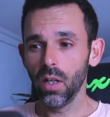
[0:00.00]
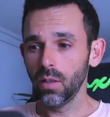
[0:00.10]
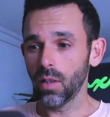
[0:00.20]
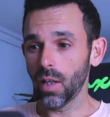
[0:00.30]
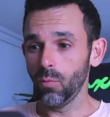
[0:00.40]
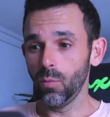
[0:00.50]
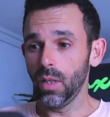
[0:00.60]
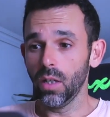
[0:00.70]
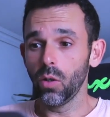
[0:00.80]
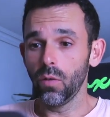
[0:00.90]
that would be
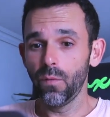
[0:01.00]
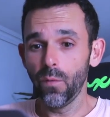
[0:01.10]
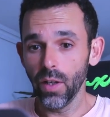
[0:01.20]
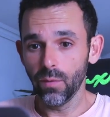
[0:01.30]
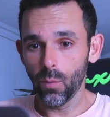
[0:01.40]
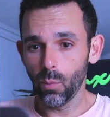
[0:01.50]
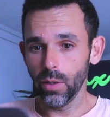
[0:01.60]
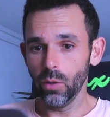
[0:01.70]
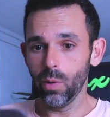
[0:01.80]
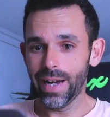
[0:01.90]
a good fit for what
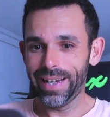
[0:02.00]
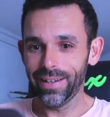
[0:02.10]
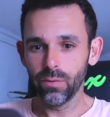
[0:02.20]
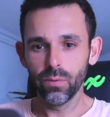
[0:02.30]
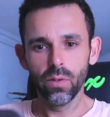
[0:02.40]
you have,